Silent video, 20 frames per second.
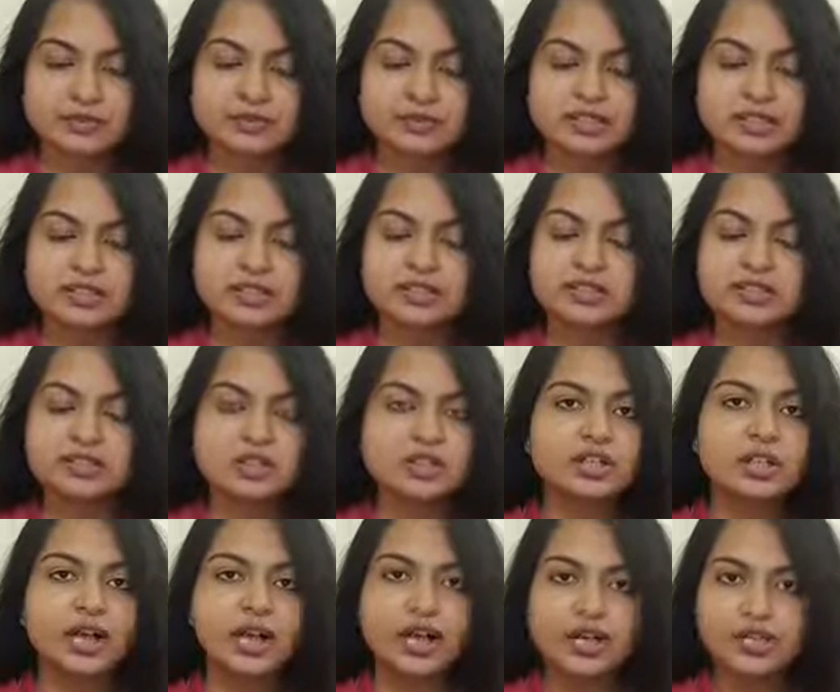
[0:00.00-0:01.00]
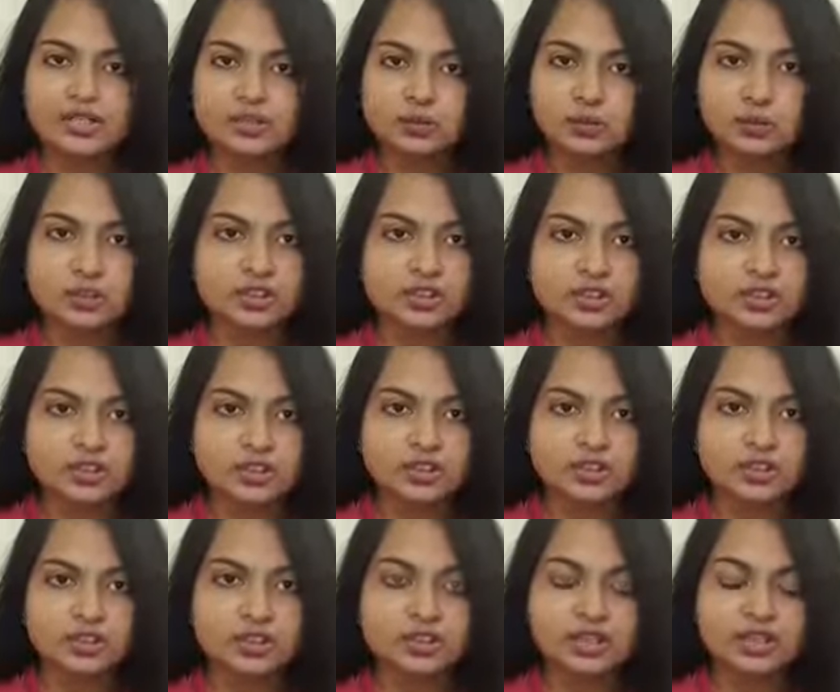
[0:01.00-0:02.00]
but it's not as well
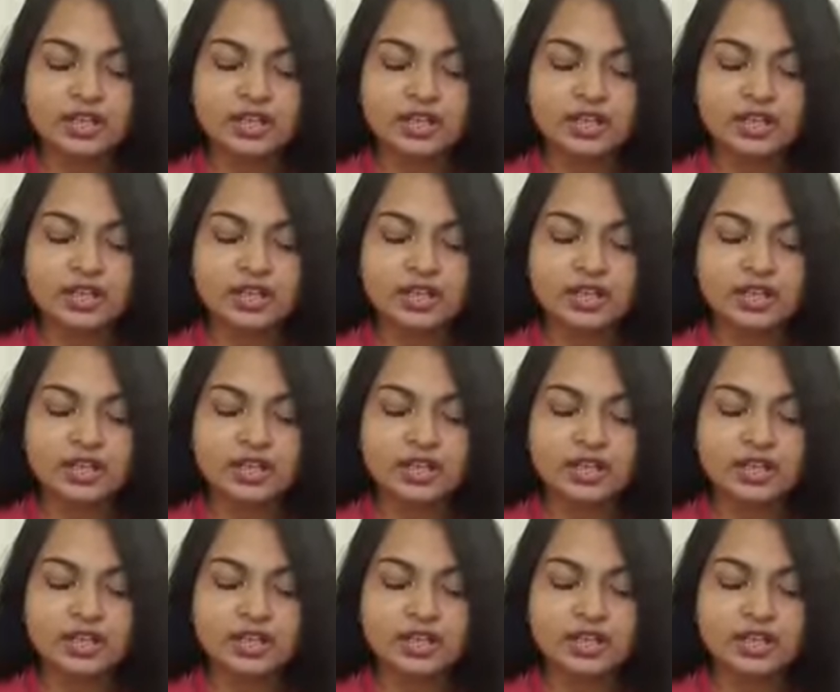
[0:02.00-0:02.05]
integrated